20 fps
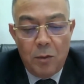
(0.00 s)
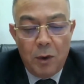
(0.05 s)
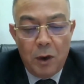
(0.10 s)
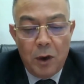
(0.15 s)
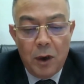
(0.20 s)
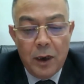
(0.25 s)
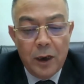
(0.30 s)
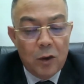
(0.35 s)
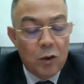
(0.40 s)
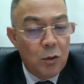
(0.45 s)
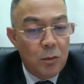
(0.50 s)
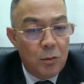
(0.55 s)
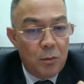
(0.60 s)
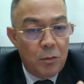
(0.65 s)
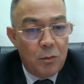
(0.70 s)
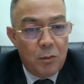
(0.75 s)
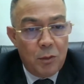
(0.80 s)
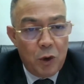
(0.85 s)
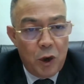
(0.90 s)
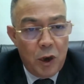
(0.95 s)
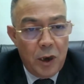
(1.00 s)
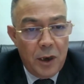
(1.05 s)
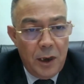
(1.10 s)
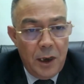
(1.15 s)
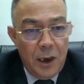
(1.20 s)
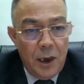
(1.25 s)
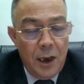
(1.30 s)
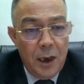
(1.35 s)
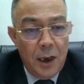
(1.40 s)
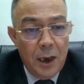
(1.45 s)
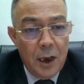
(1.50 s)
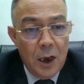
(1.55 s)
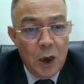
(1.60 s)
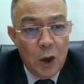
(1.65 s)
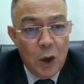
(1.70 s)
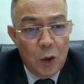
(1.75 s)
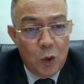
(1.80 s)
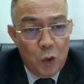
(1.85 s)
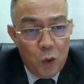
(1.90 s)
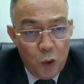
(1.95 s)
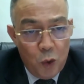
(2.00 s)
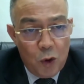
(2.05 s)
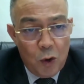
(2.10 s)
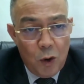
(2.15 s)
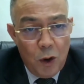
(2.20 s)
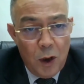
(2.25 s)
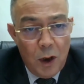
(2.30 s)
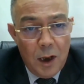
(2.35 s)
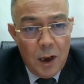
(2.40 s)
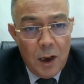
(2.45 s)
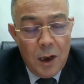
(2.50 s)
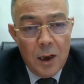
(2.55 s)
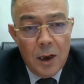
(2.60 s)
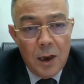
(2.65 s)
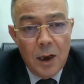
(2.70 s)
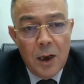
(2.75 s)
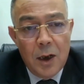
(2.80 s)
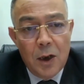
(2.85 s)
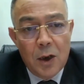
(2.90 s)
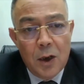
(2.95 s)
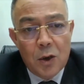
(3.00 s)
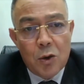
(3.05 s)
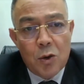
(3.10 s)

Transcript: and to make it a priority in the government's agenda.